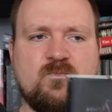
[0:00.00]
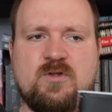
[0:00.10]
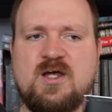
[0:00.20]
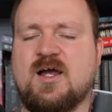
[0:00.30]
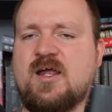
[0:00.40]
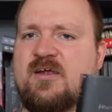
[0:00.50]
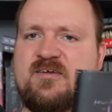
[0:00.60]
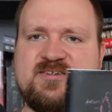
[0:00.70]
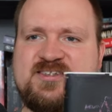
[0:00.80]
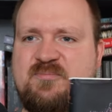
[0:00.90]

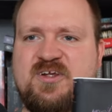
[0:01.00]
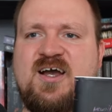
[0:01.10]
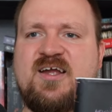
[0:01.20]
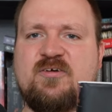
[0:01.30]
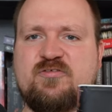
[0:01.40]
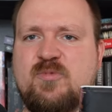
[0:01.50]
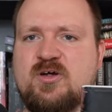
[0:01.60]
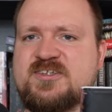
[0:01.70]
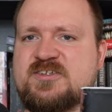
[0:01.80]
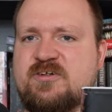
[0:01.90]
like, some kind of
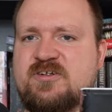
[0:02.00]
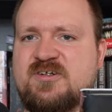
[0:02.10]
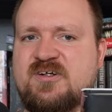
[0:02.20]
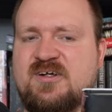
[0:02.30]
monster.